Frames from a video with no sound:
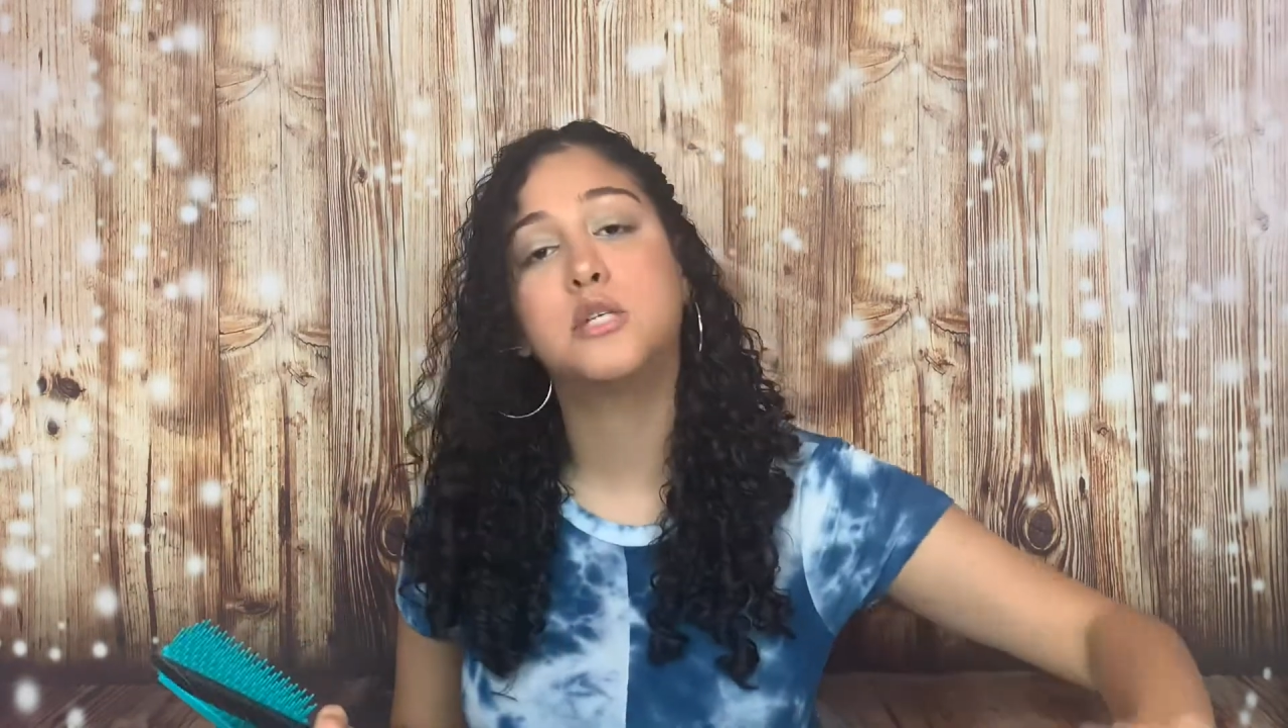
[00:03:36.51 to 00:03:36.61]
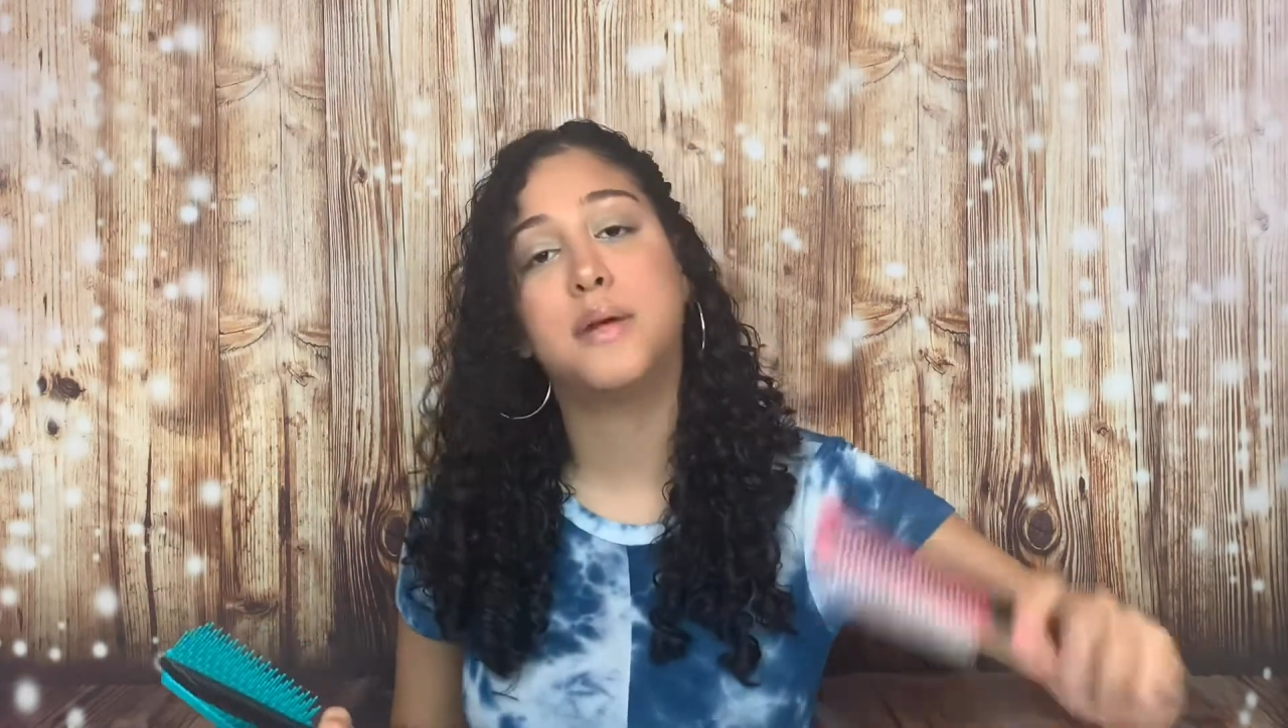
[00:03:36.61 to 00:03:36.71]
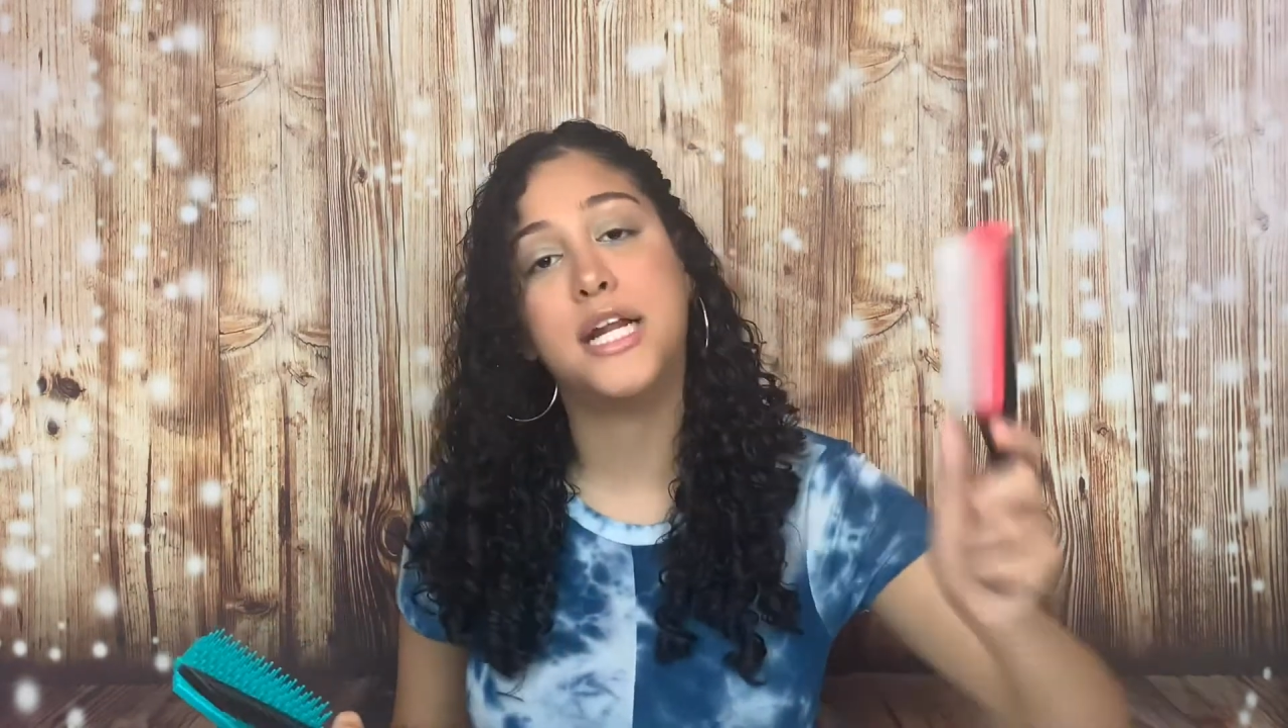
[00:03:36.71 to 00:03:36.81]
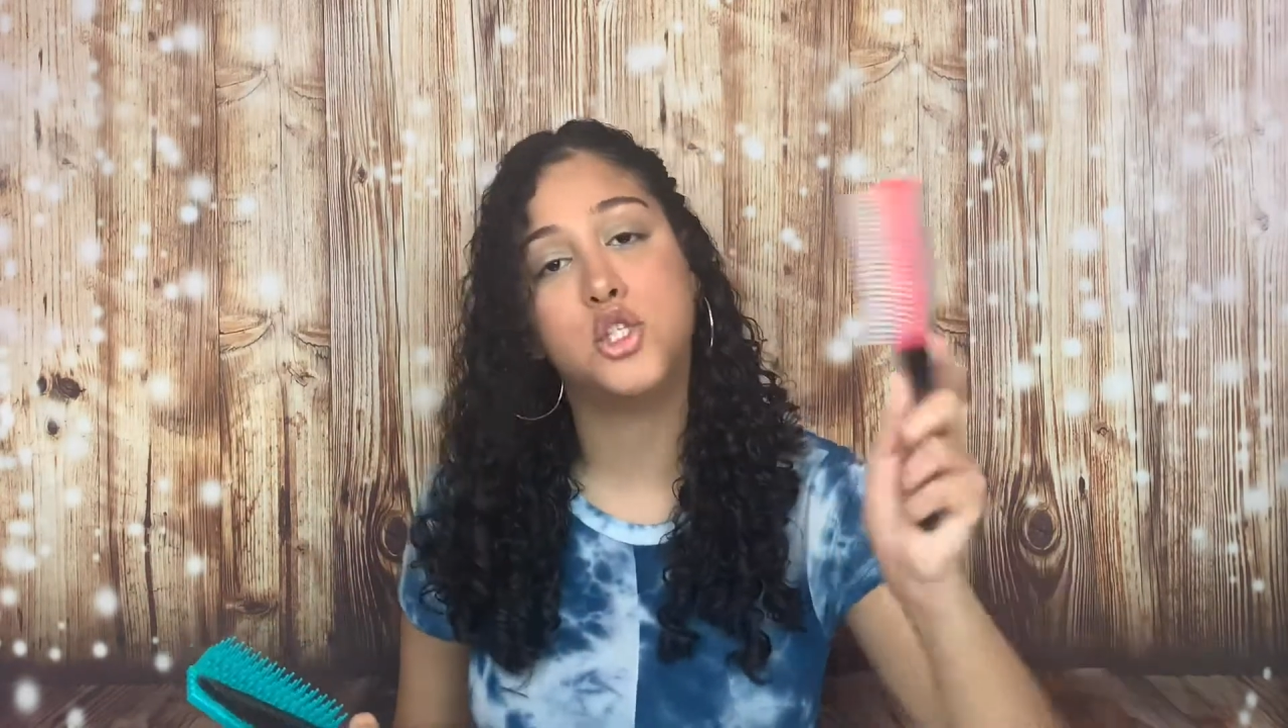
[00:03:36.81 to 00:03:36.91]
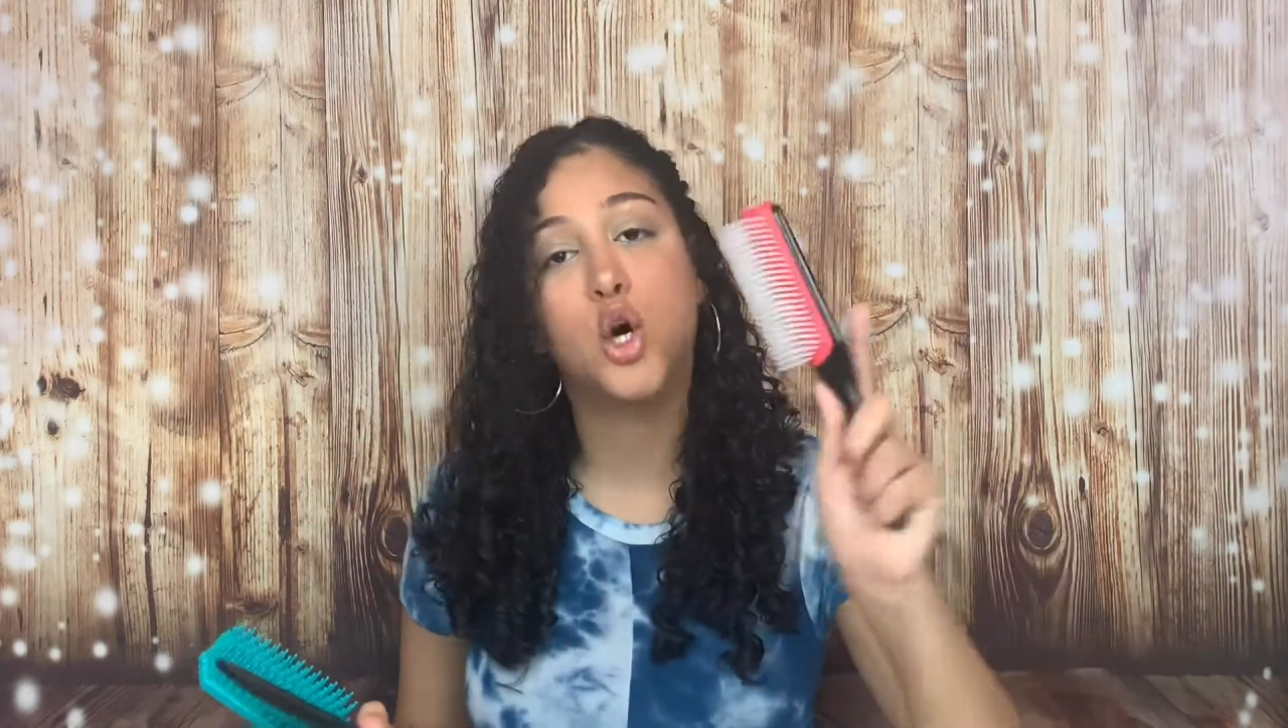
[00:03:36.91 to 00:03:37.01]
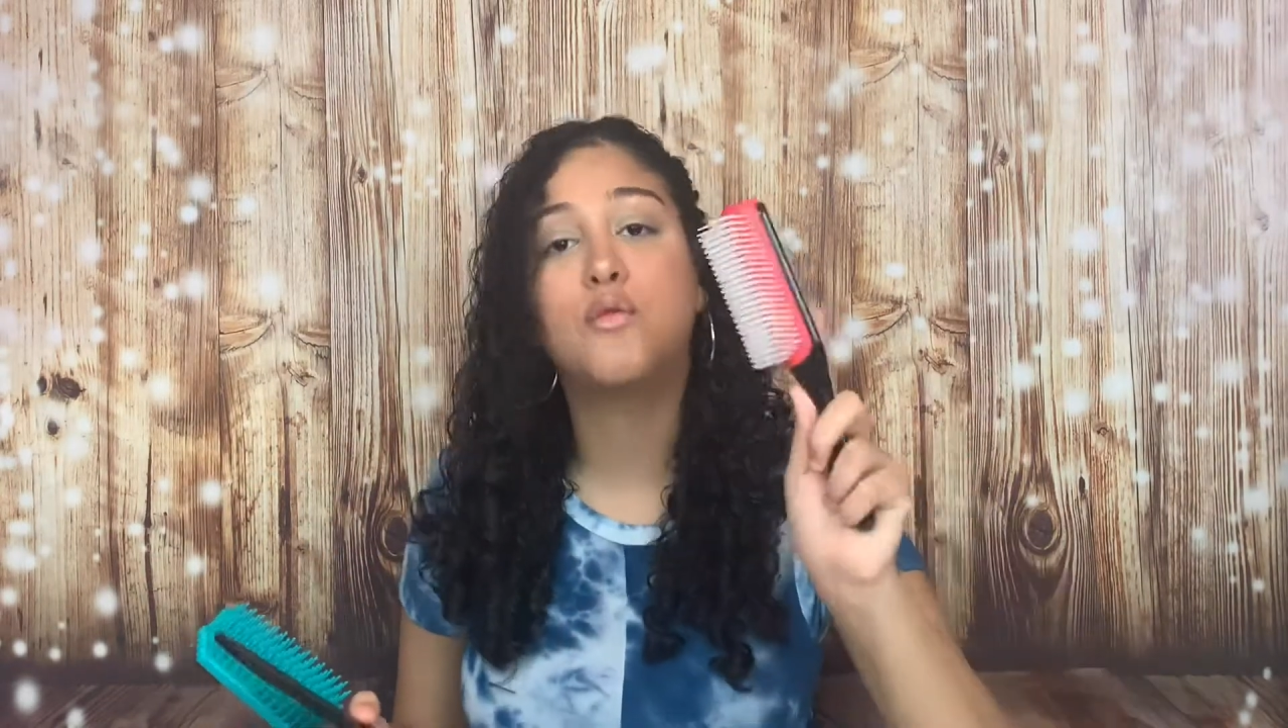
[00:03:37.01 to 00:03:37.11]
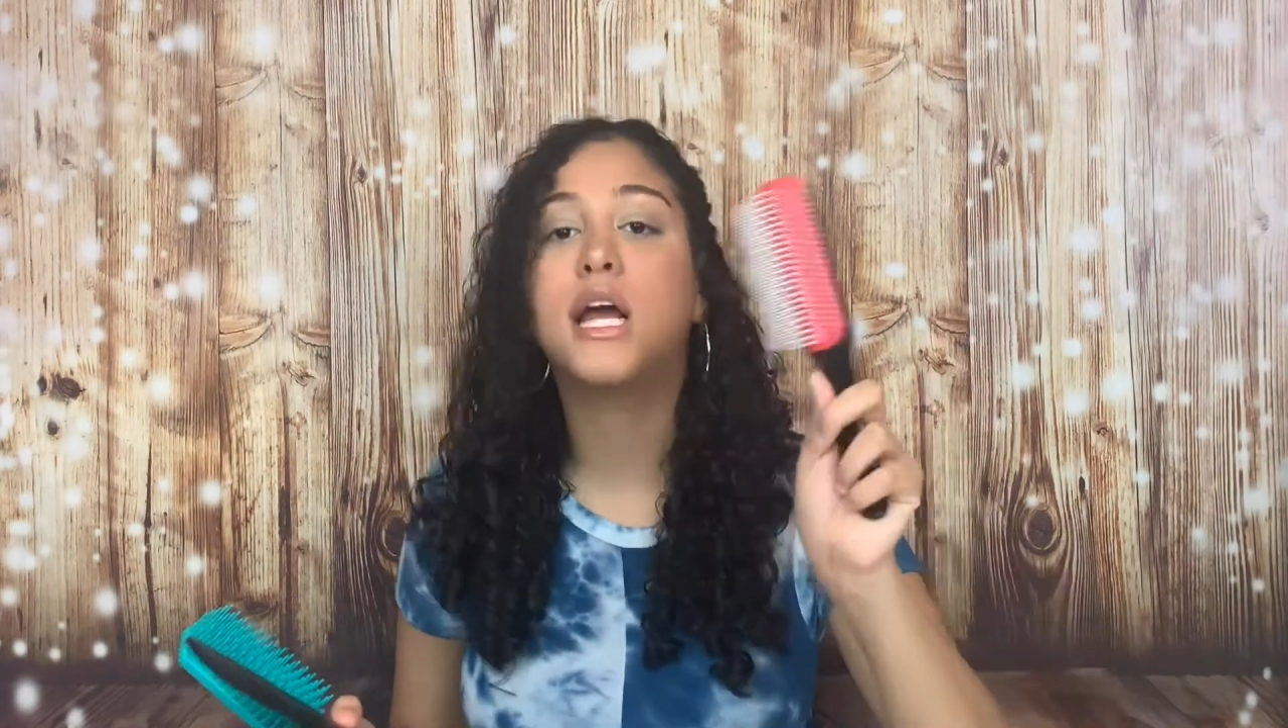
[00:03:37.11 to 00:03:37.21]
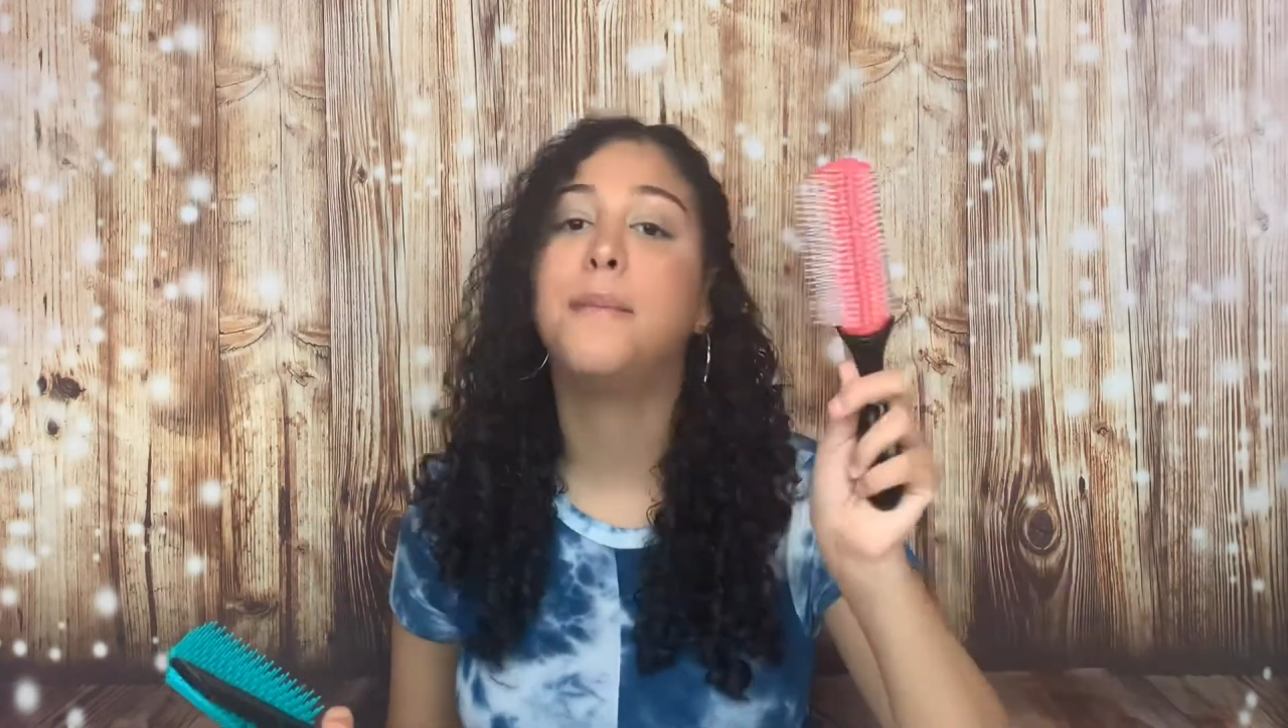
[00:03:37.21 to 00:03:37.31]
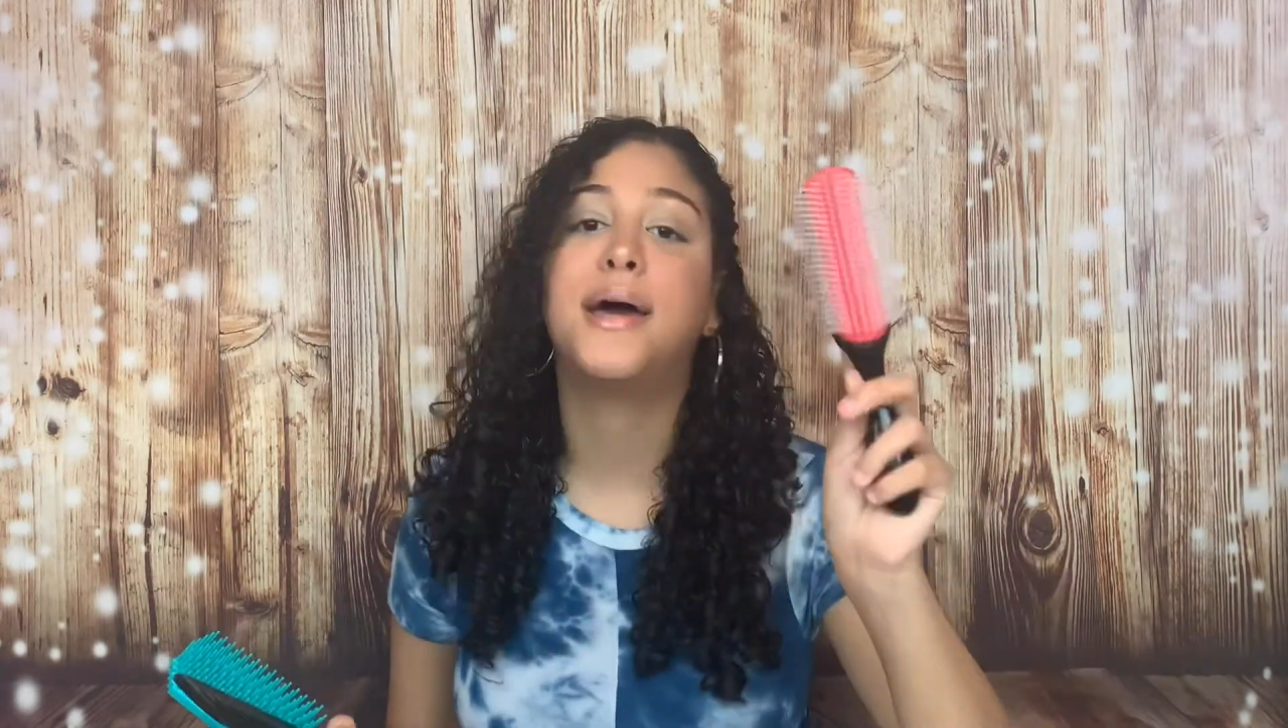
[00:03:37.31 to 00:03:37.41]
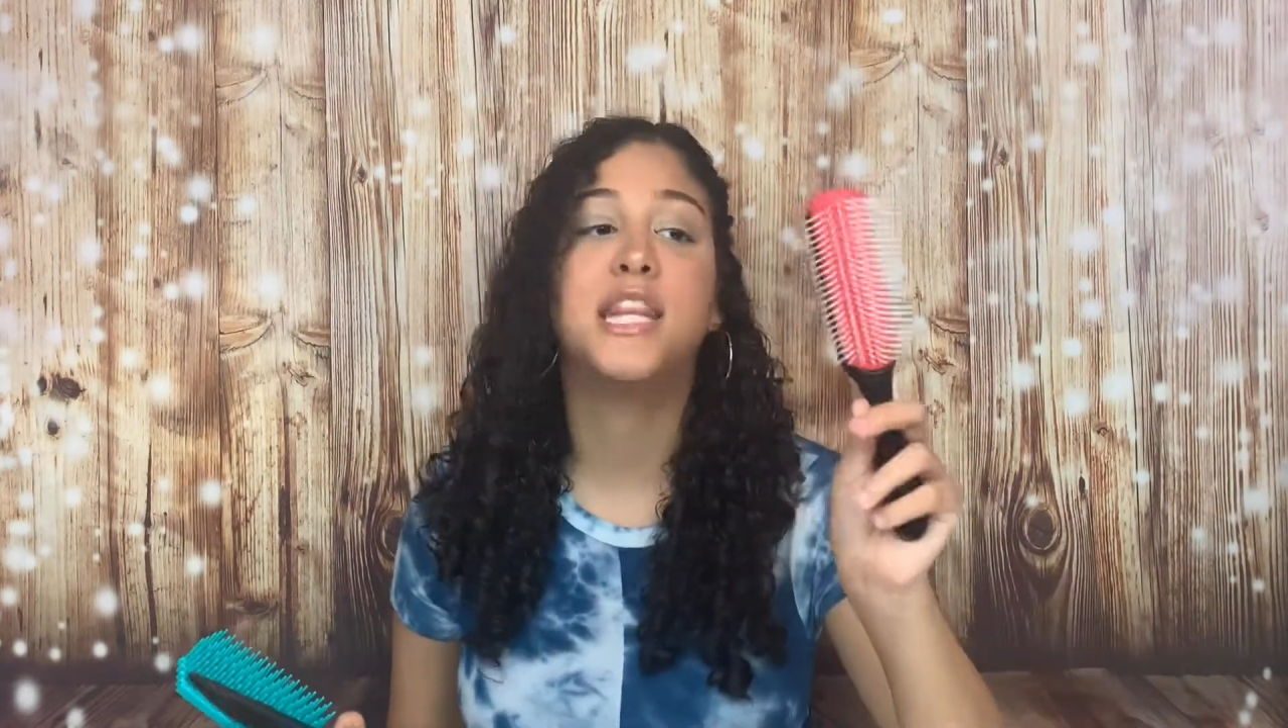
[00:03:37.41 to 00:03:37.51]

but I don't recommend